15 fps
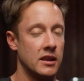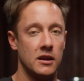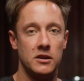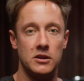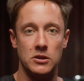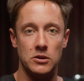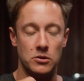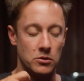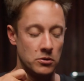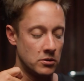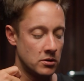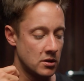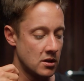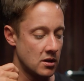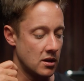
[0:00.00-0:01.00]
gonna do
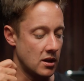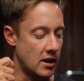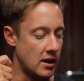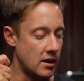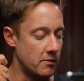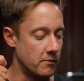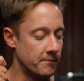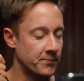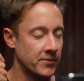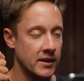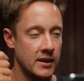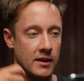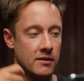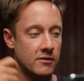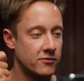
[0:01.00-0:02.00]

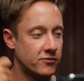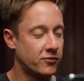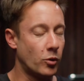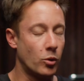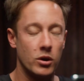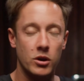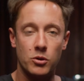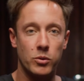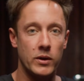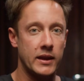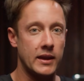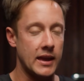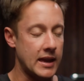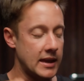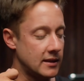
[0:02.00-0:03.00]
4
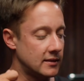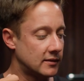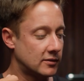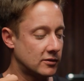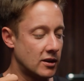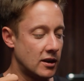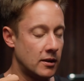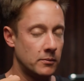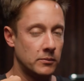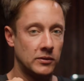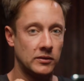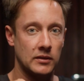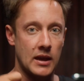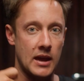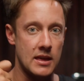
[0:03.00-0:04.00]
quick 8
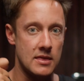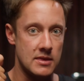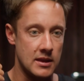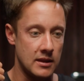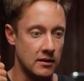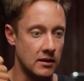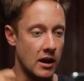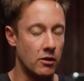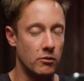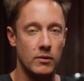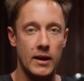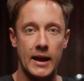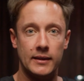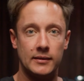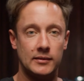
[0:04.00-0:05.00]
strums and then a
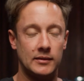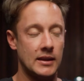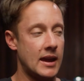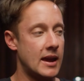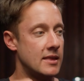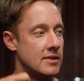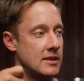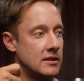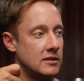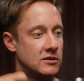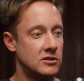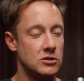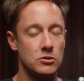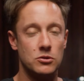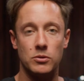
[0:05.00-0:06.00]
rest and then
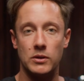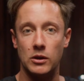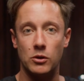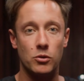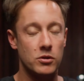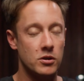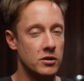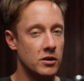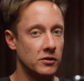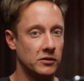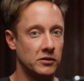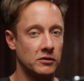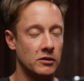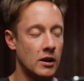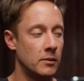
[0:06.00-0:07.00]
2 quick quarter note
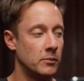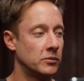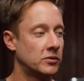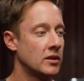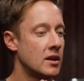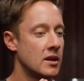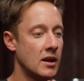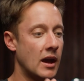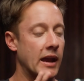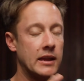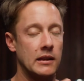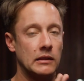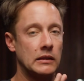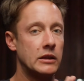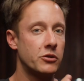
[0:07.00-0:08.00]
strums. I
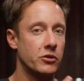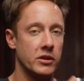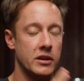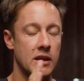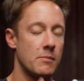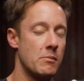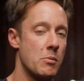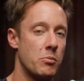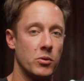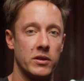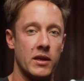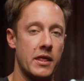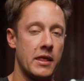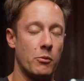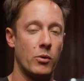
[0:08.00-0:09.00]
can literally come up
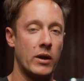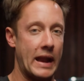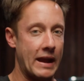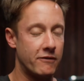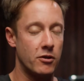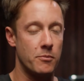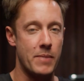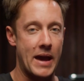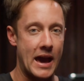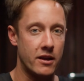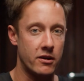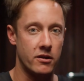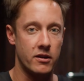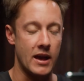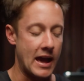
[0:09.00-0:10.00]
with whatever
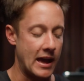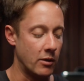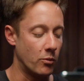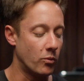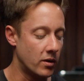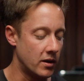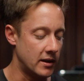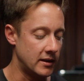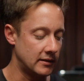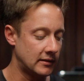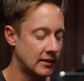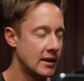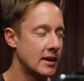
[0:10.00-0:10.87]
pattern I want.